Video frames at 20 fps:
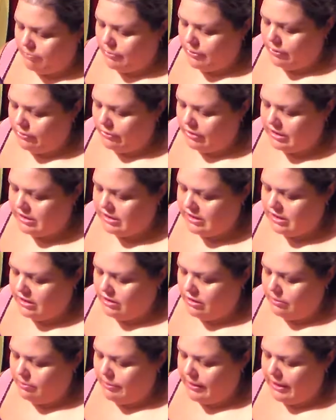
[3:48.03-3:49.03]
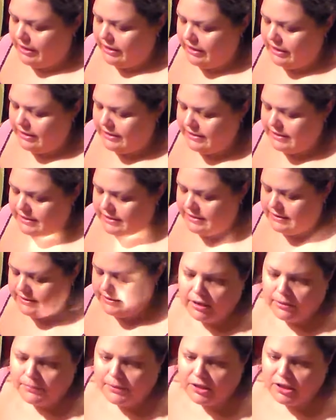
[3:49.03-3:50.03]
Pro Concealer Palette.
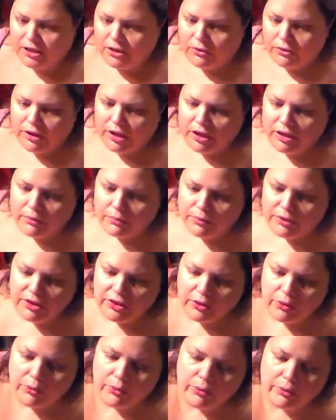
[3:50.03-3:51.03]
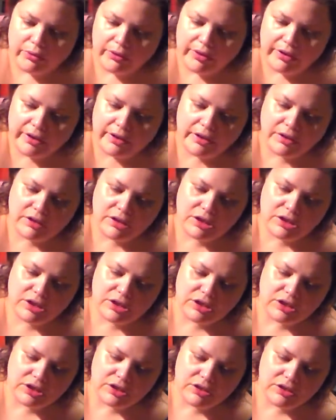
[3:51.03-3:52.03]
And I'm going to go in with the
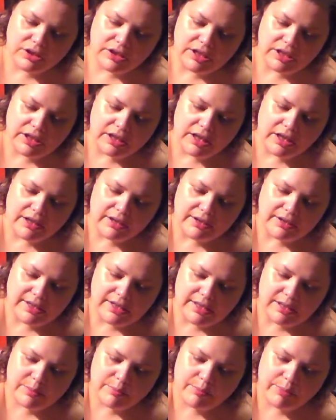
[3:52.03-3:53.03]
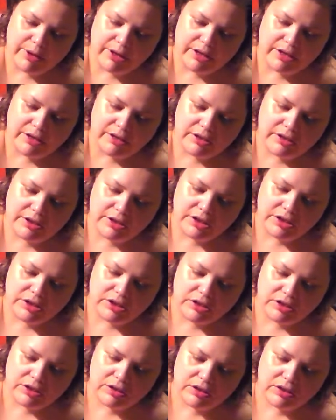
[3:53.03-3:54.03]
orange using a
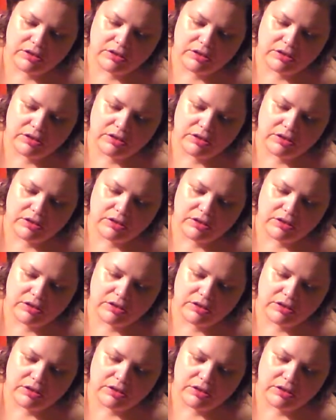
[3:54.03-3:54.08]
sponge.